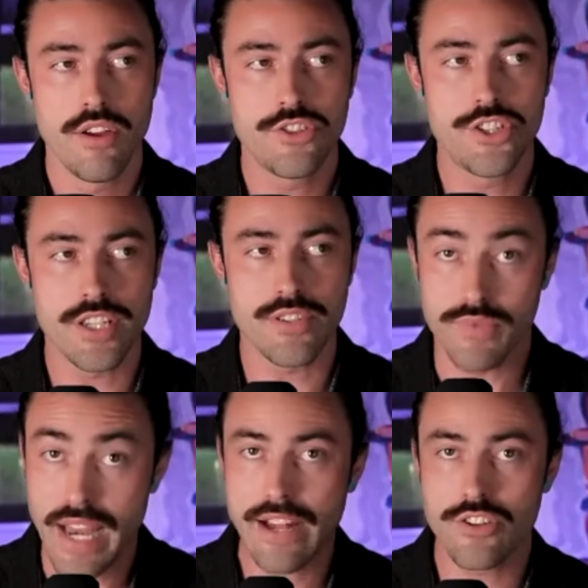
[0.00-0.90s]
just
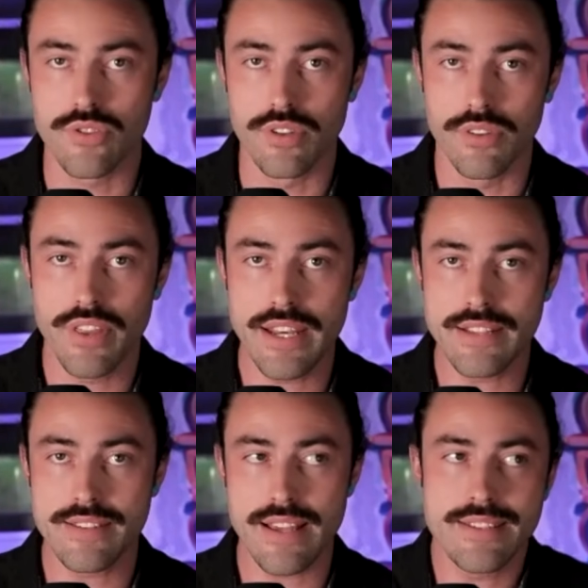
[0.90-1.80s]
natural, then
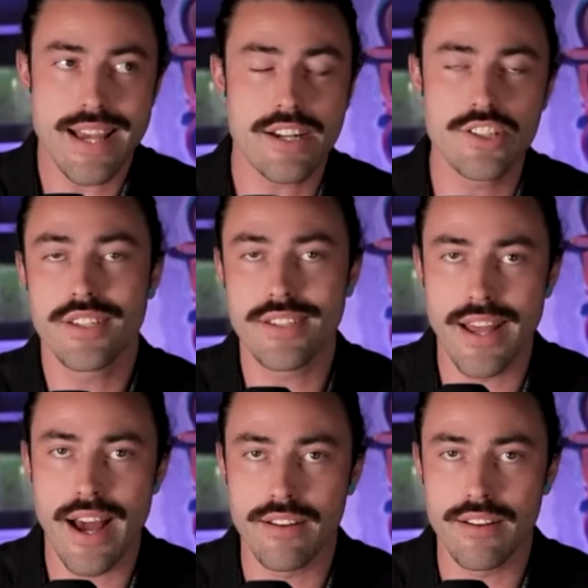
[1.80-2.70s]
it's it's actually
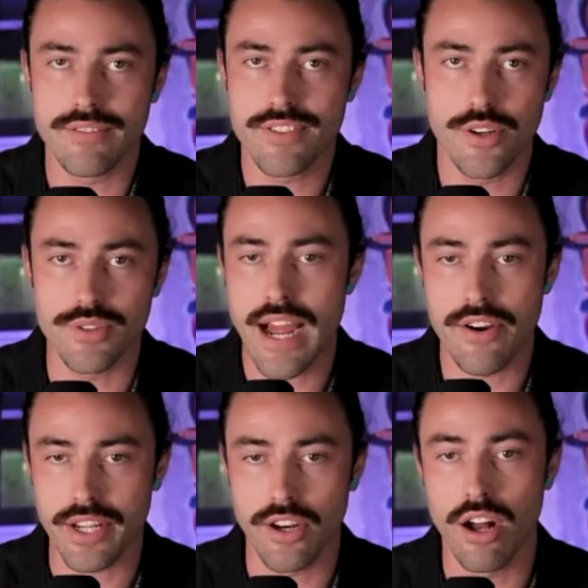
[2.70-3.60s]
not so
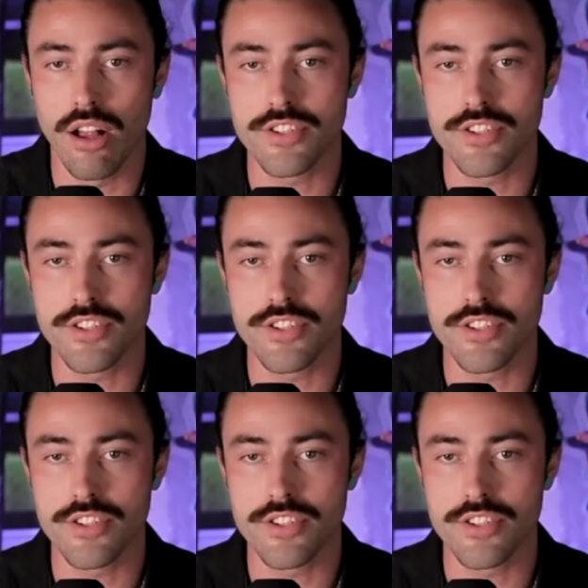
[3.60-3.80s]
tiring at all.